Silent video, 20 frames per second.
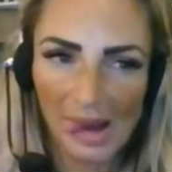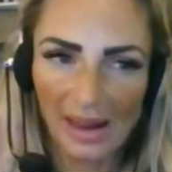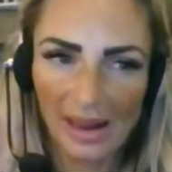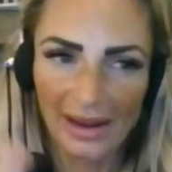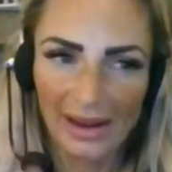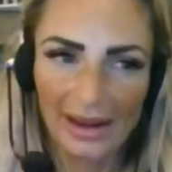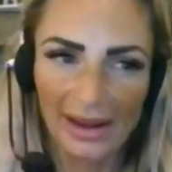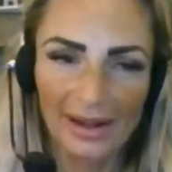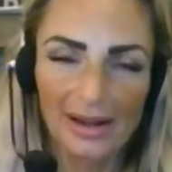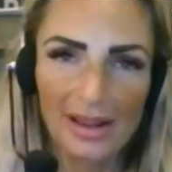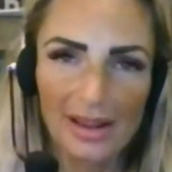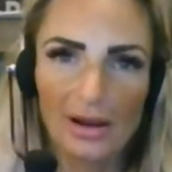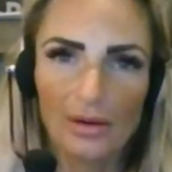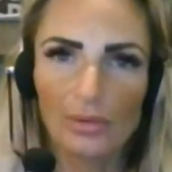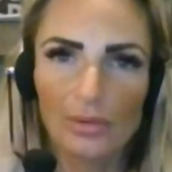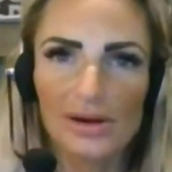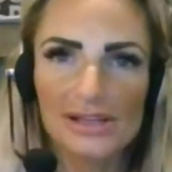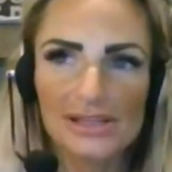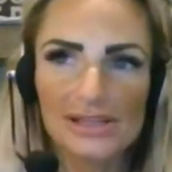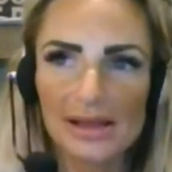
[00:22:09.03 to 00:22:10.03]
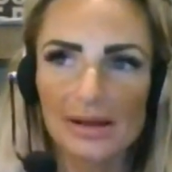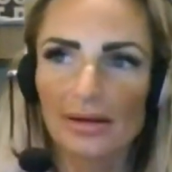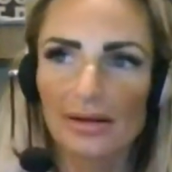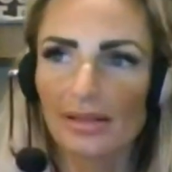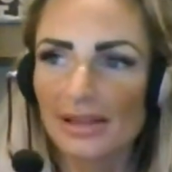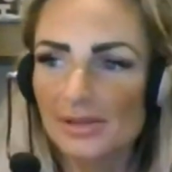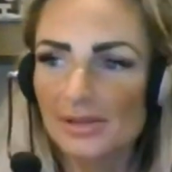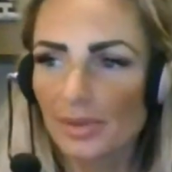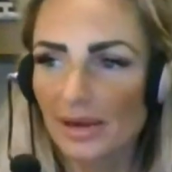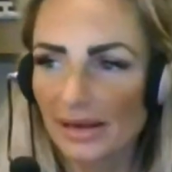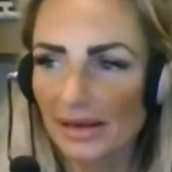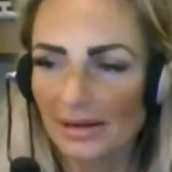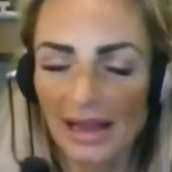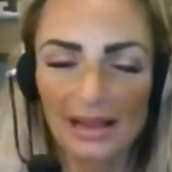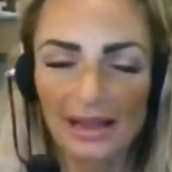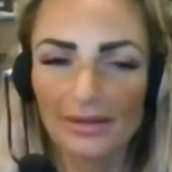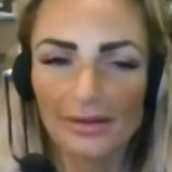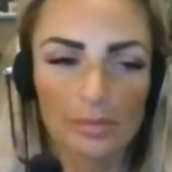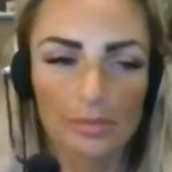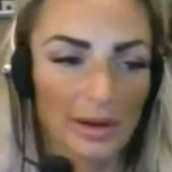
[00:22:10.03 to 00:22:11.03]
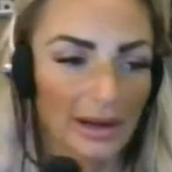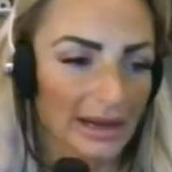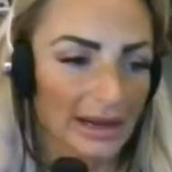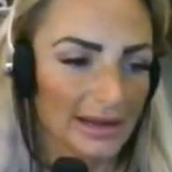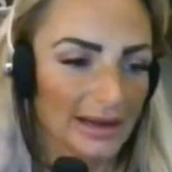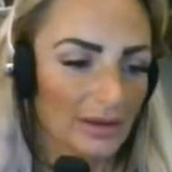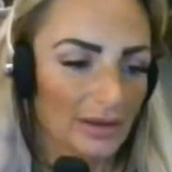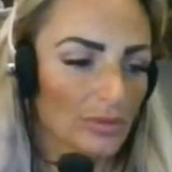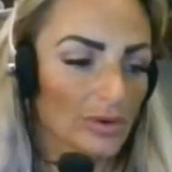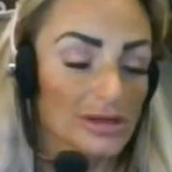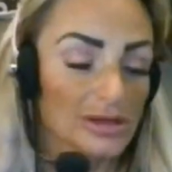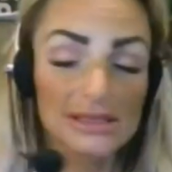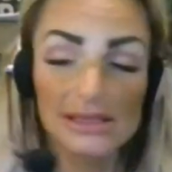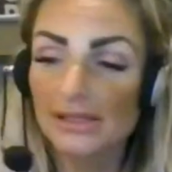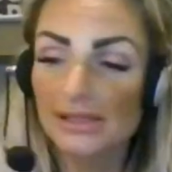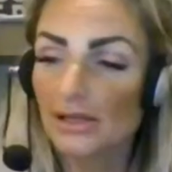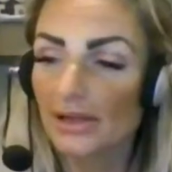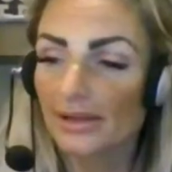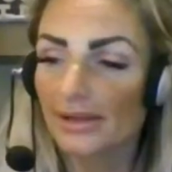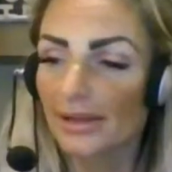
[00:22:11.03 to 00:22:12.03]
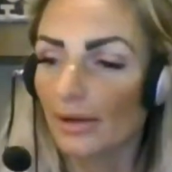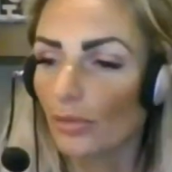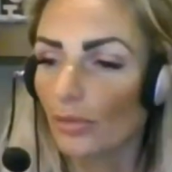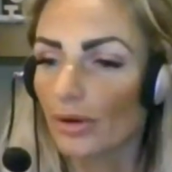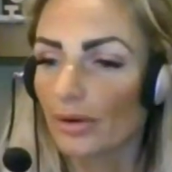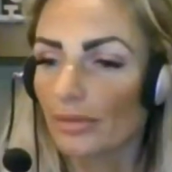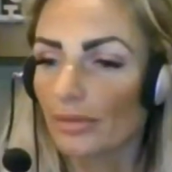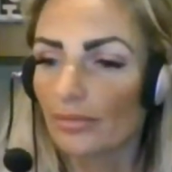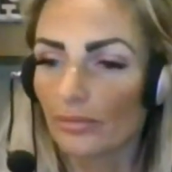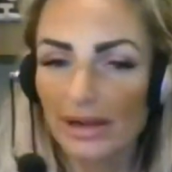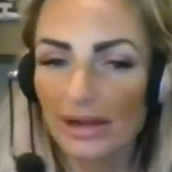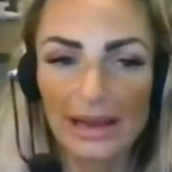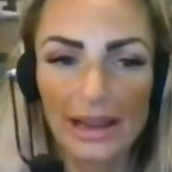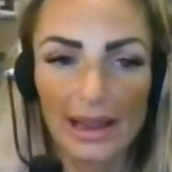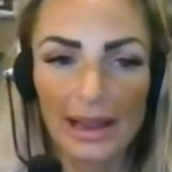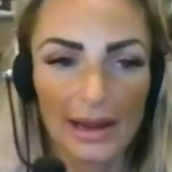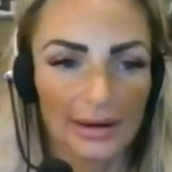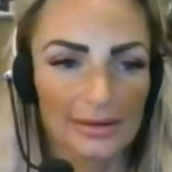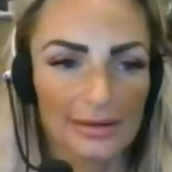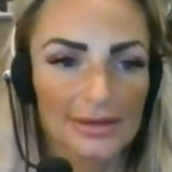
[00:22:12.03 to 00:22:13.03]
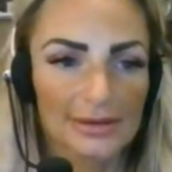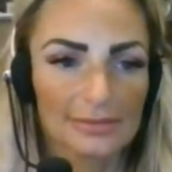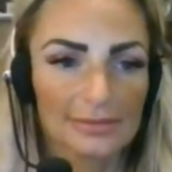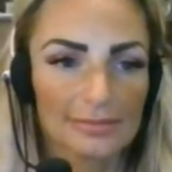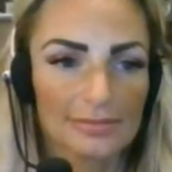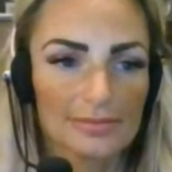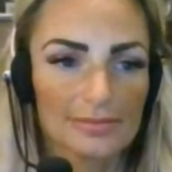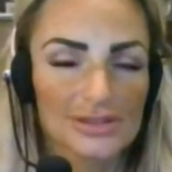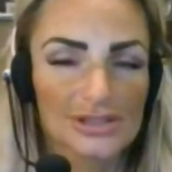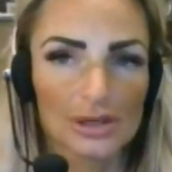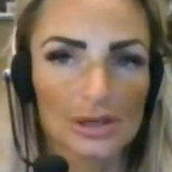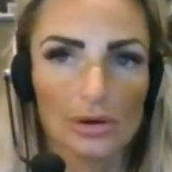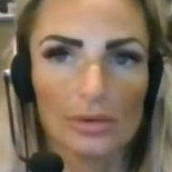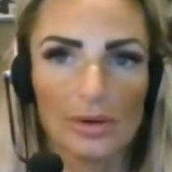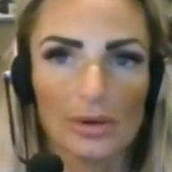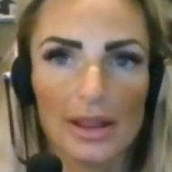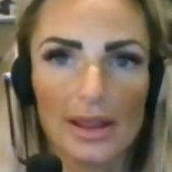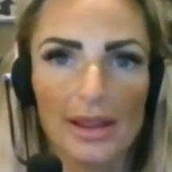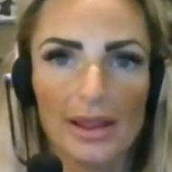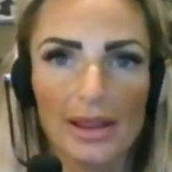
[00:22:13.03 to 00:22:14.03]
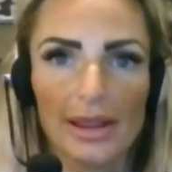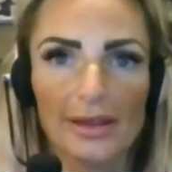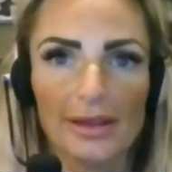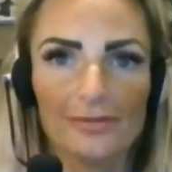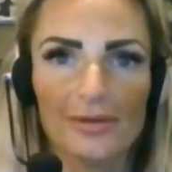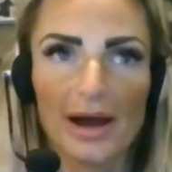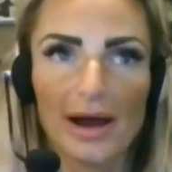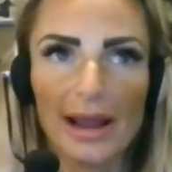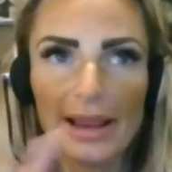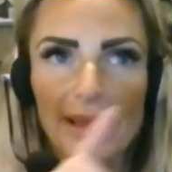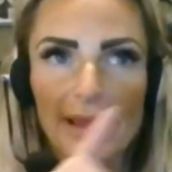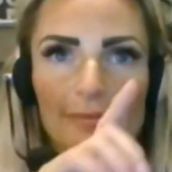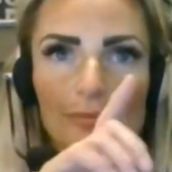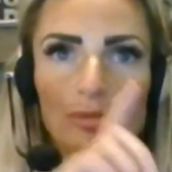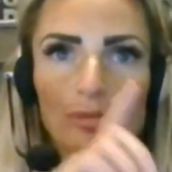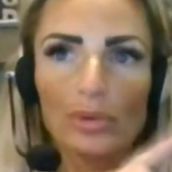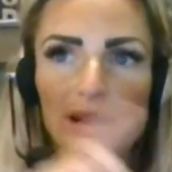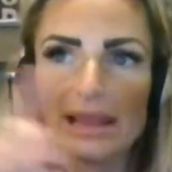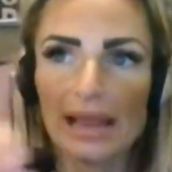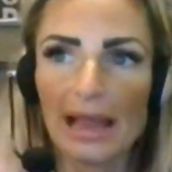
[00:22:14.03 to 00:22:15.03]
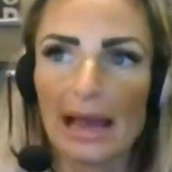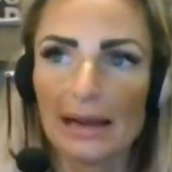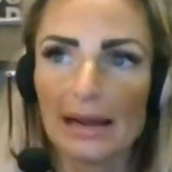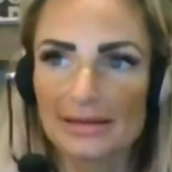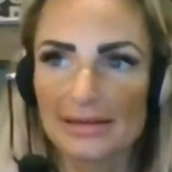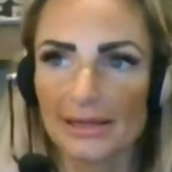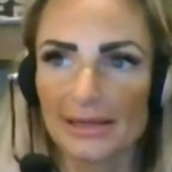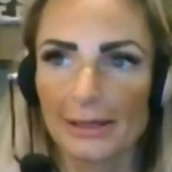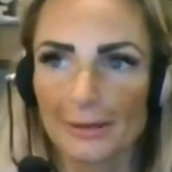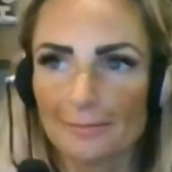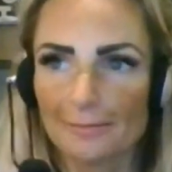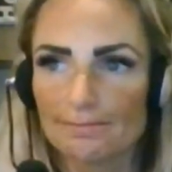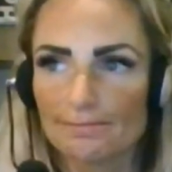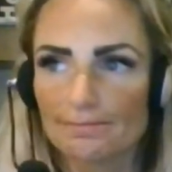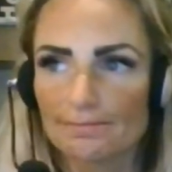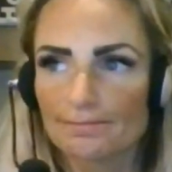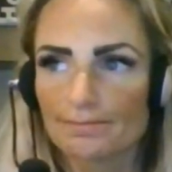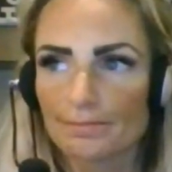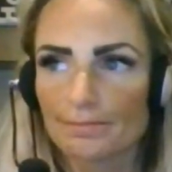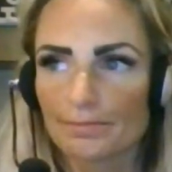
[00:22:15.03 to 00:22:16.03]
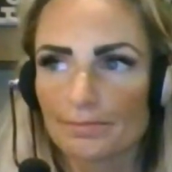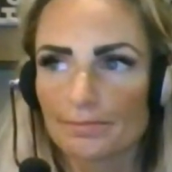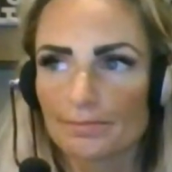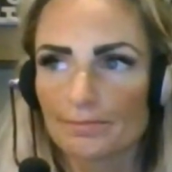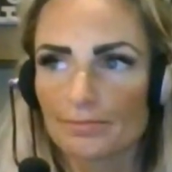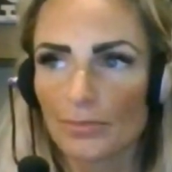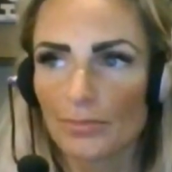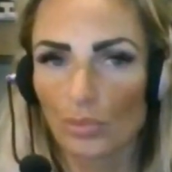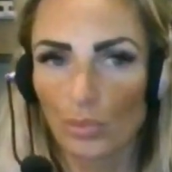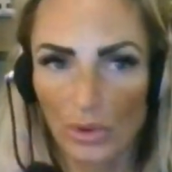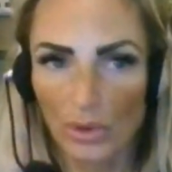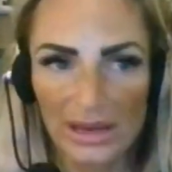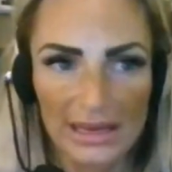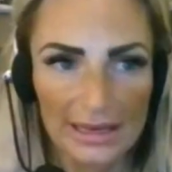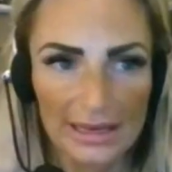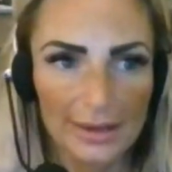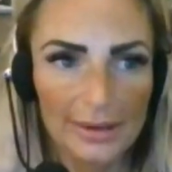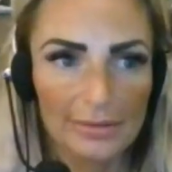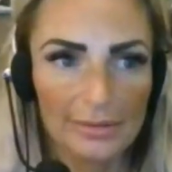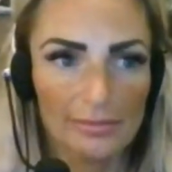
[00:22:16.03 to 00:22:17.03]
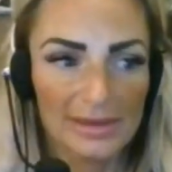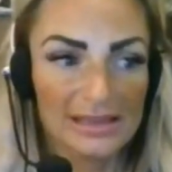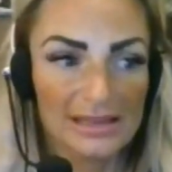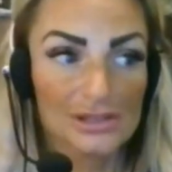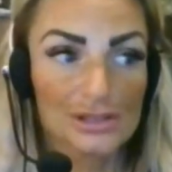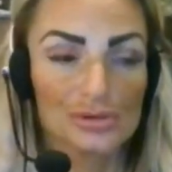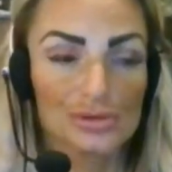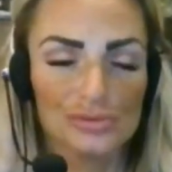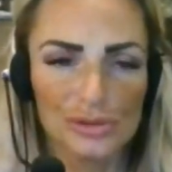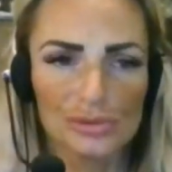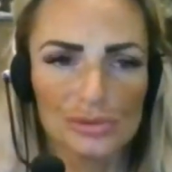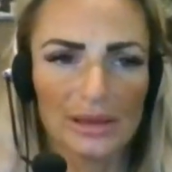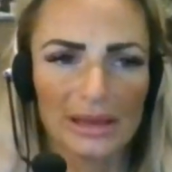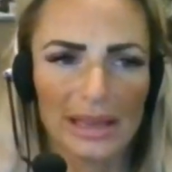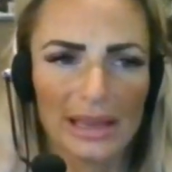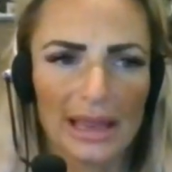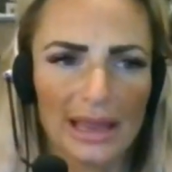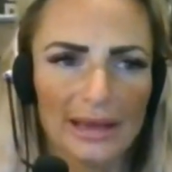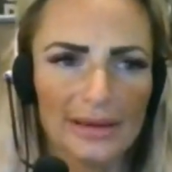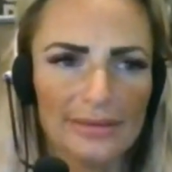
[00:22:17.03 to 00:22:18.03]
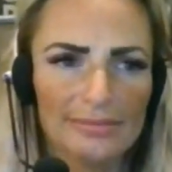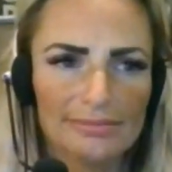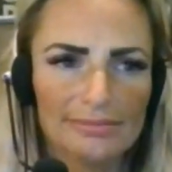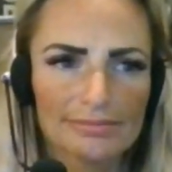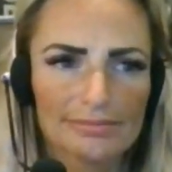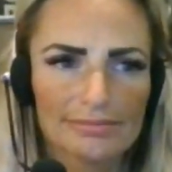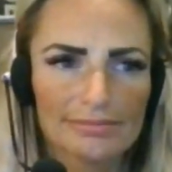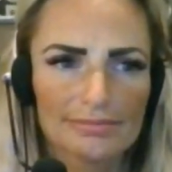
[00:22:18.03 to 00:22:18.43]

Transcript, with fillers: okay? What is, let's break, I love breaking down words. Let's look at that word, react. So if I am reacting, re means to do again,